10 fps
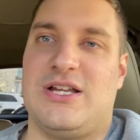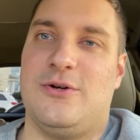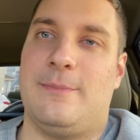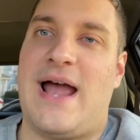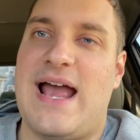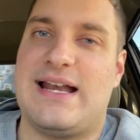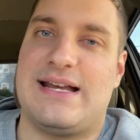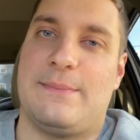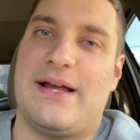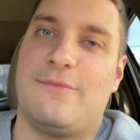
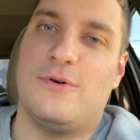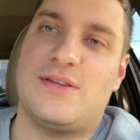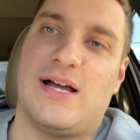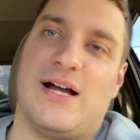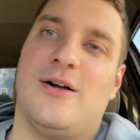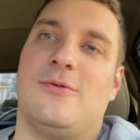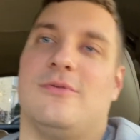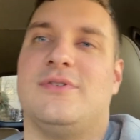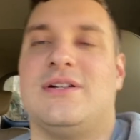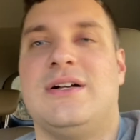humanity, man. What the
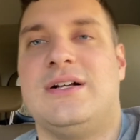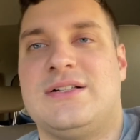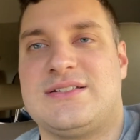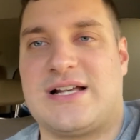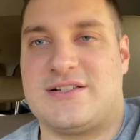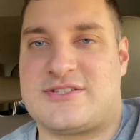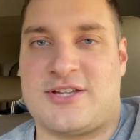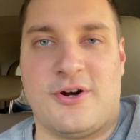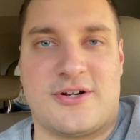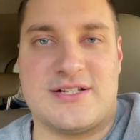hell? It's like a
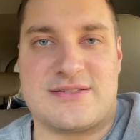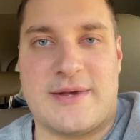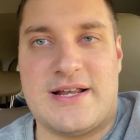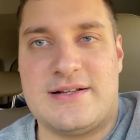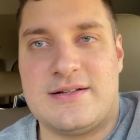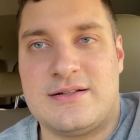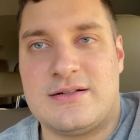circus, man.